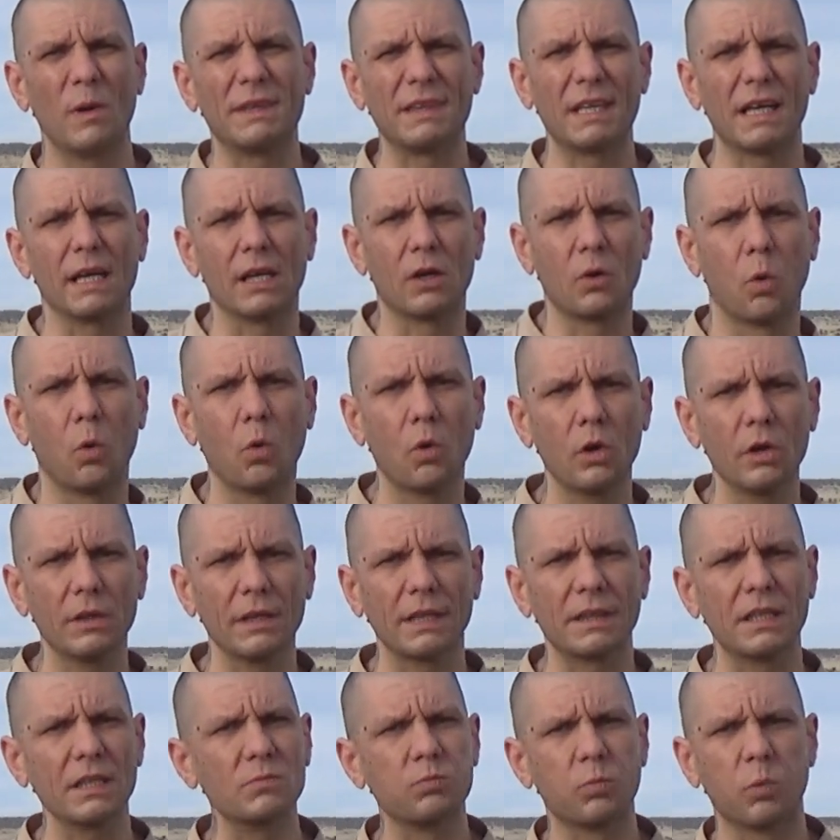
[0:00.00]
at their core
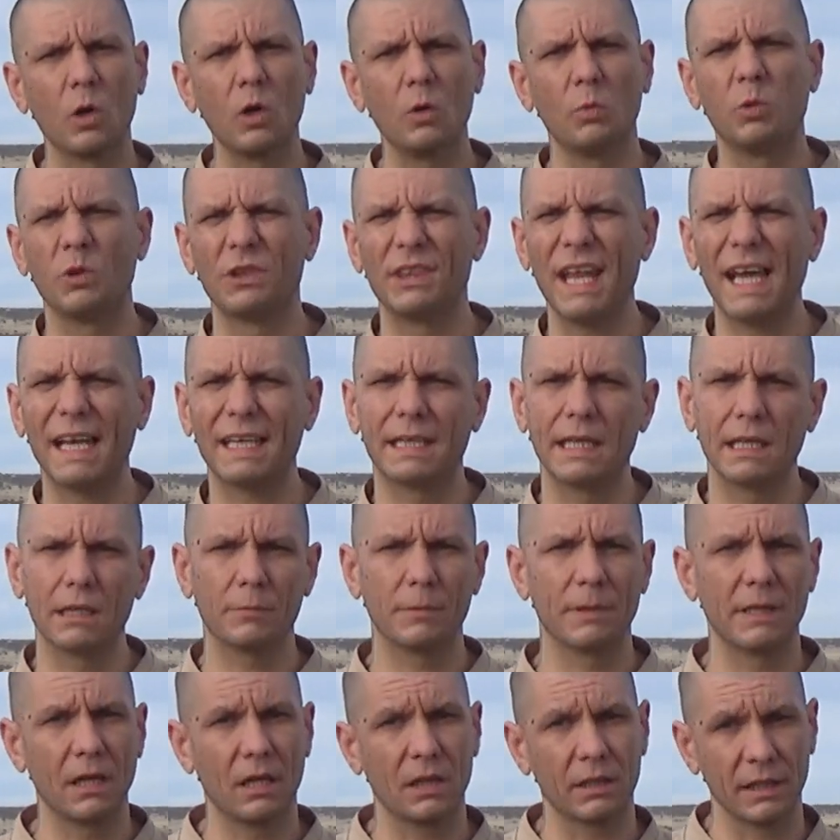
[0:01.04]
that this world will not
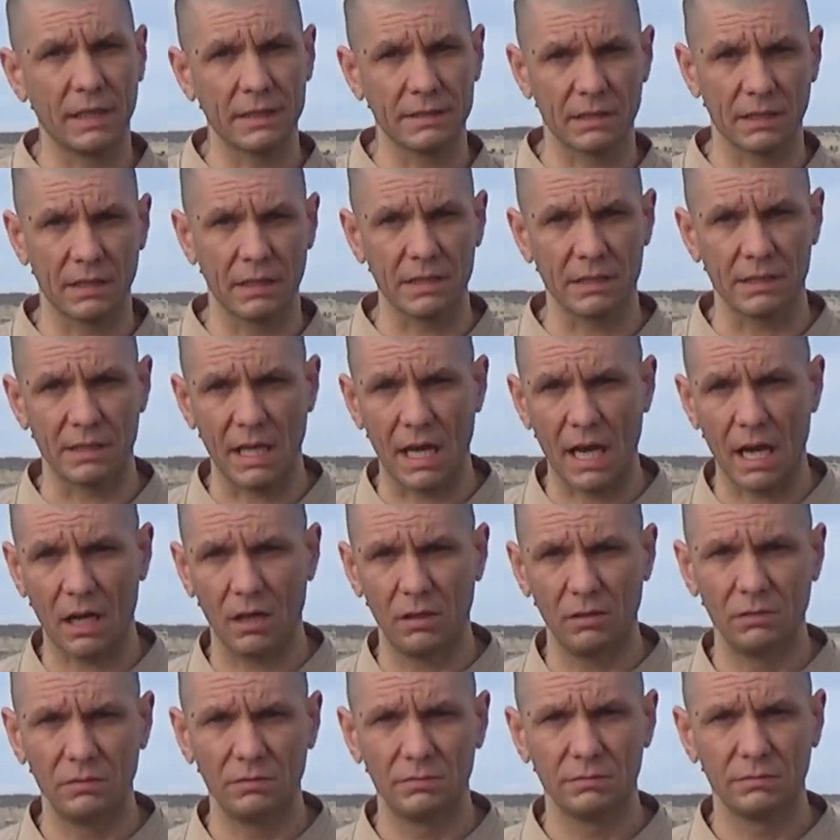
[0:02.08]
carry on as it is
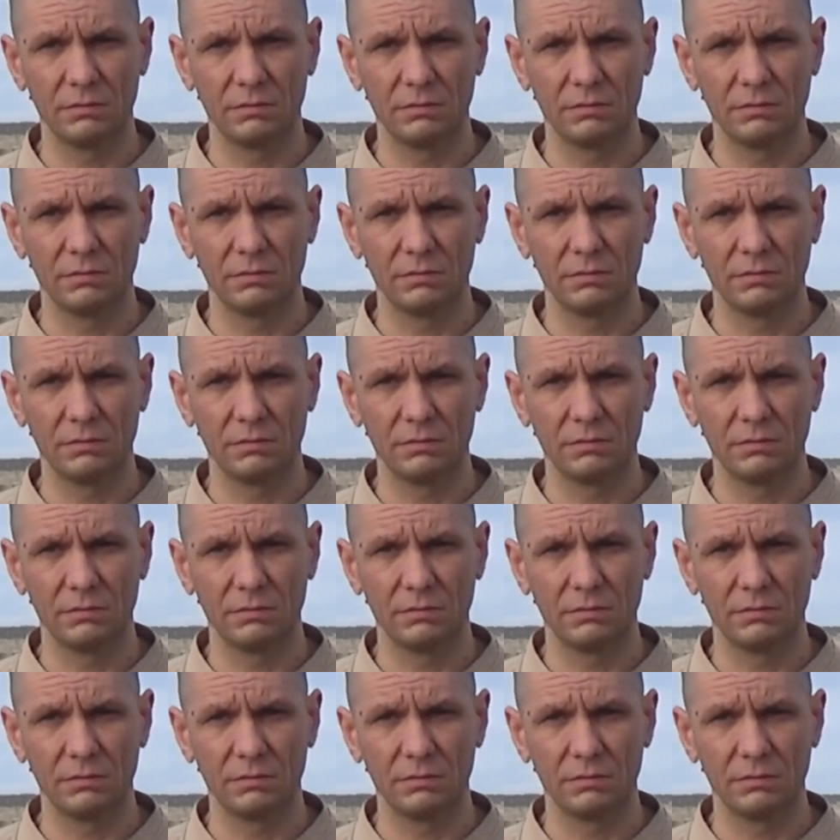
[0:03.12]
now,